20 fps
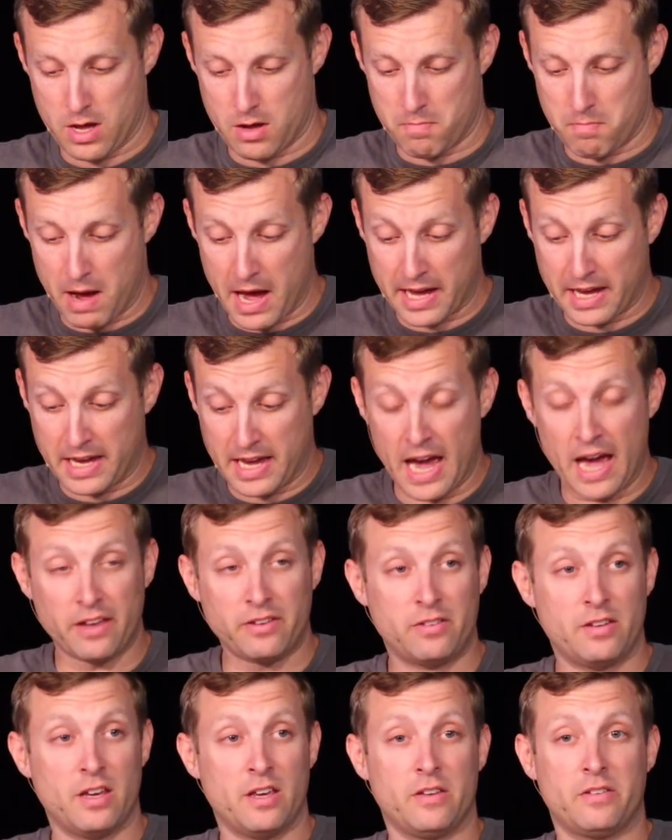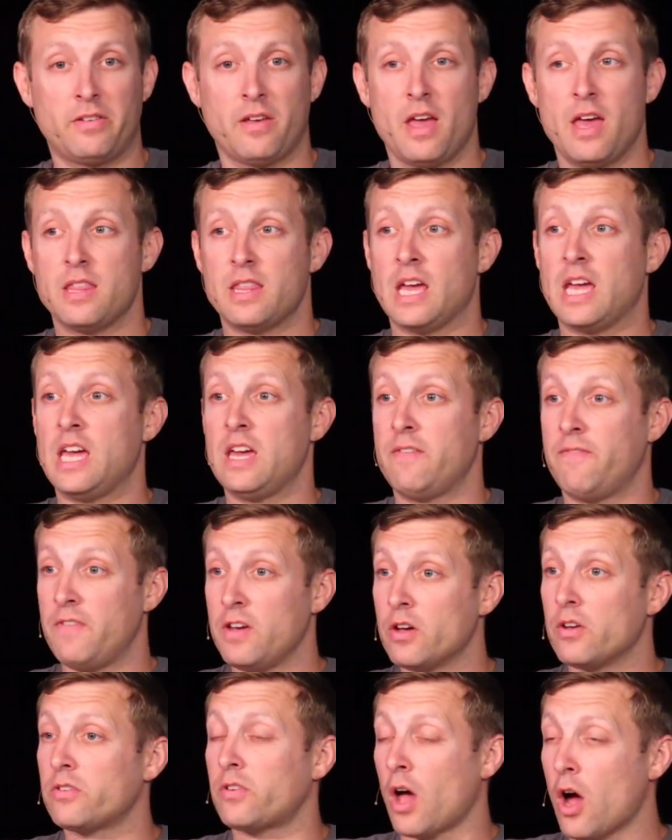My guess is that he
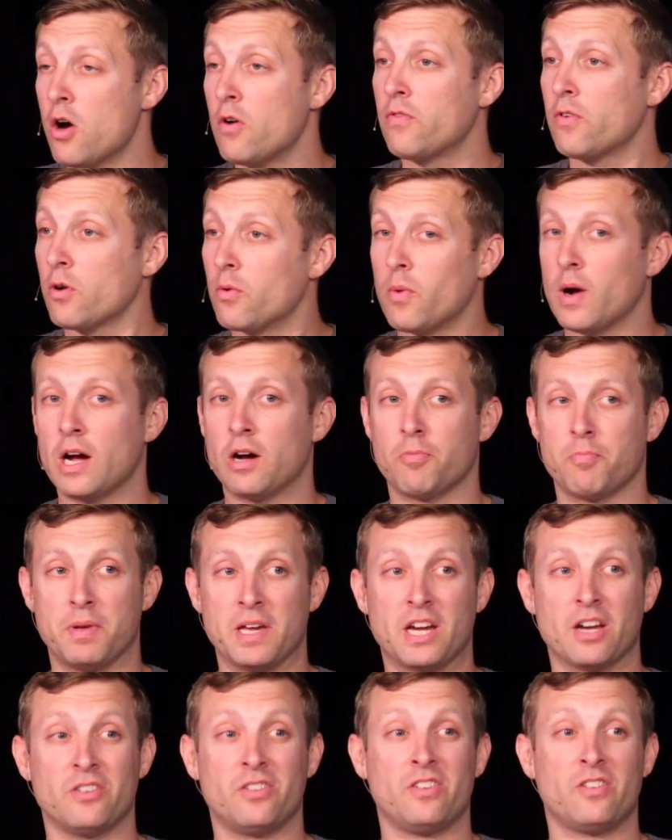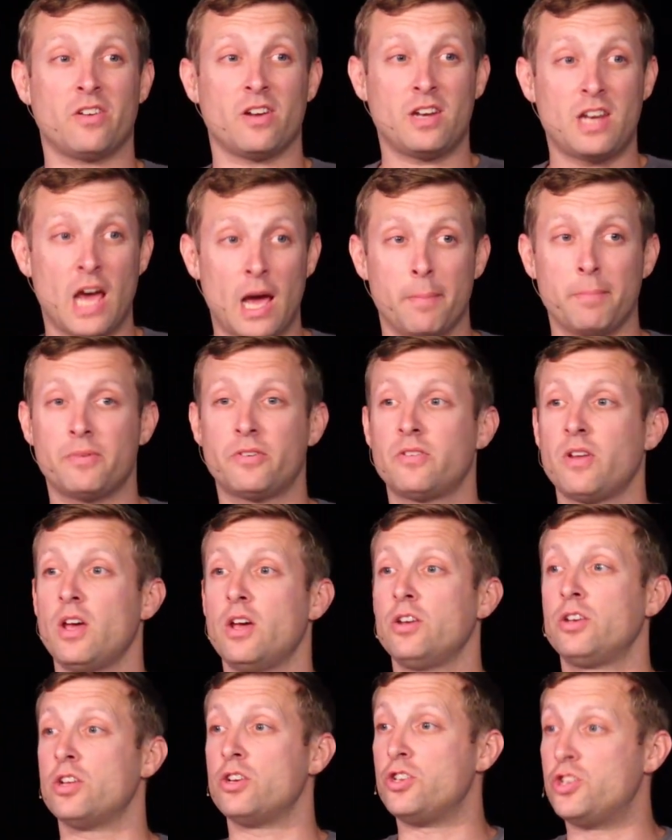feels overwhelmed because his attempts
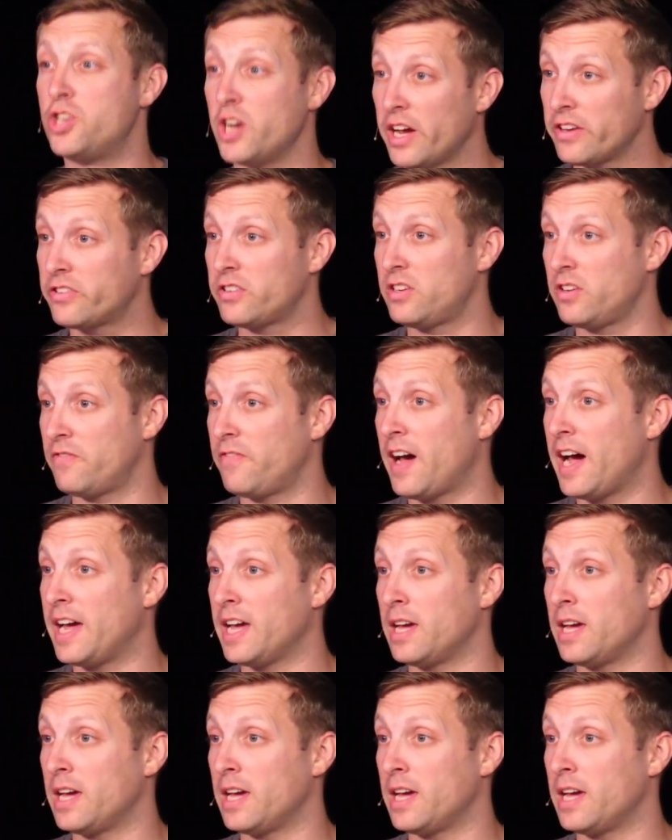to justify